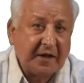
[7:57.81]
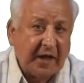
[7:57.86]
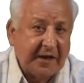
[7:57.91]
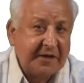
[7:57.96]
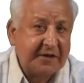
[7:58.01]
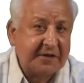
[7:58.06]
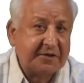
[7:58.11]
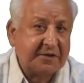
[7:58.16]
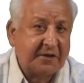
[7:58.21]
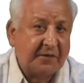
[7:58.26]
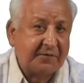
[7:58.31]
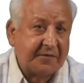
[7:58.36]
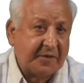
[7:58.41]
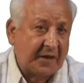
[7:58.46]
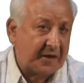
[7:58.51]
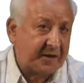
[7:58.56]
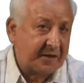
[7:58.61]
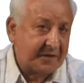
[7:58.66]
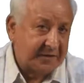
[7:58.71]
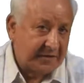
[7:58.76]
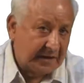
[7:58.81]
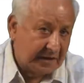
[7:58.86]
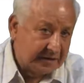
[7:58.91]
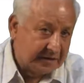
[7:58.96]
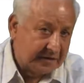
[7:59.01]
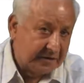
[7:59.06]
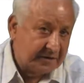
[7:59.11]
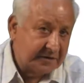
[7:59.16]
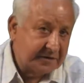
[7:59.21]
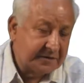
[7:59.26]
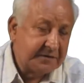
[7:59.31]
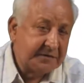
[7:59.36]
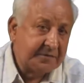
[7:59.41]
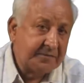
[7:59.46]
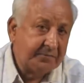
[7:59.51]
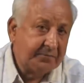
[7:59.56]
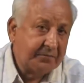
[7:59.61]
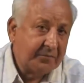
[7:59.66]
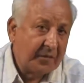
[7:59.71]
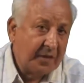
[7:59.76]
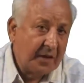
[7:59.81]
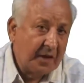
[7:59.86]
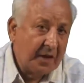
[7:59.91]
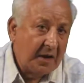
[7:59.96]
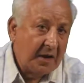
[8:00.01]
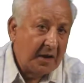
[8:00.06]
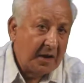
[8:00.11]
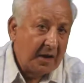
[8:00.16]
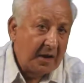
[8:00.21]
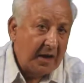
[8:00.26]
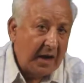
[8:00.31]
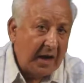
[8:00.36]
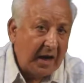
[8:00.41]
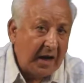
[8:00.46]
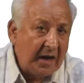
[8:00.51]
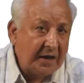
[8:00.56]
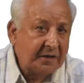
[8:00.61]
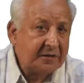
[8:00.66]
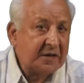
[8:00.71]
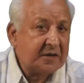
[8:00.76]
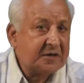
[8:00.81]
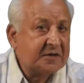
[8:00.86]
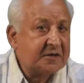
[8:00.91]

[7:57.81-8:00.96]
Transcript: kinds of color centers, and the